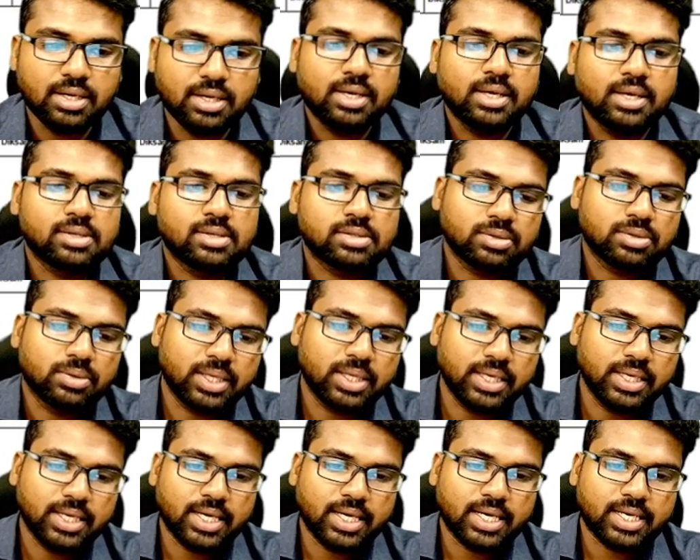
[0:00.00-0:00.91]
So
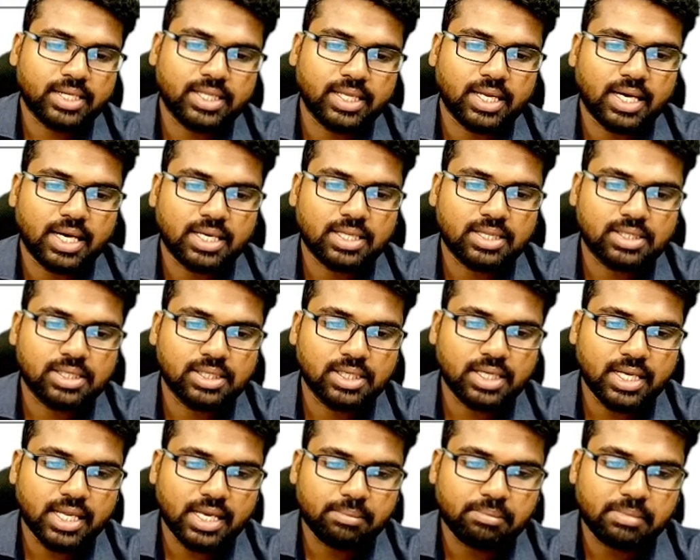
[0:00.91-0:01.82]
here there are
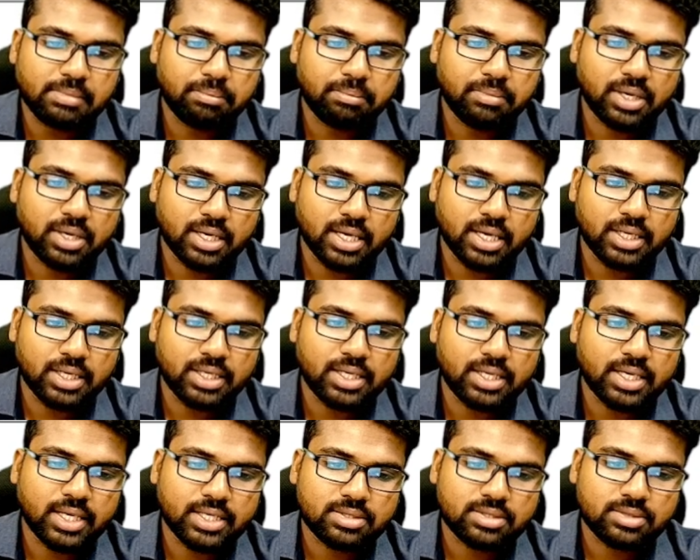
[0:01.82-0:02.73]
13 member
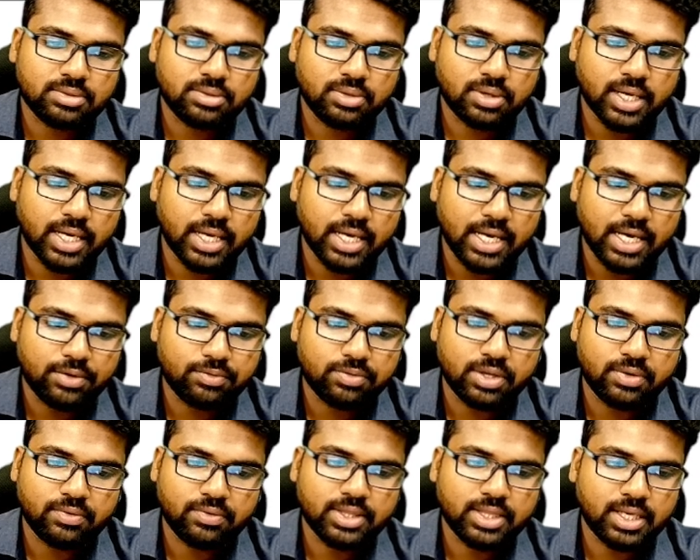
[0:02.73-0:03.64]
countries. Okay, I have
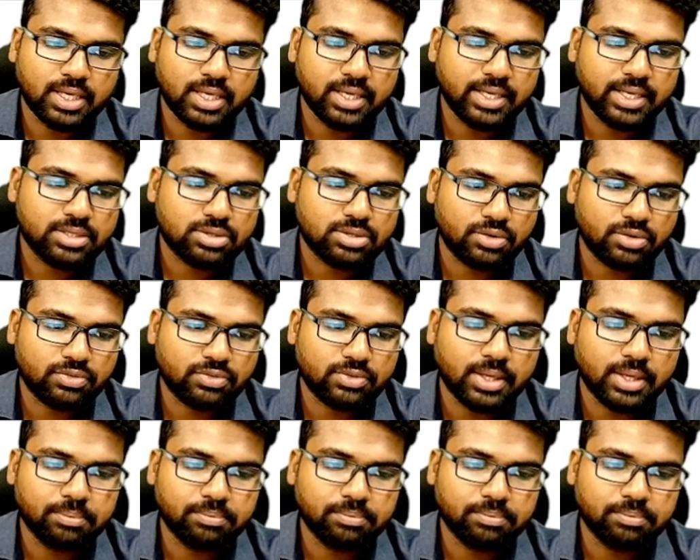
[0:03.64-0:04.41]
given the list of them.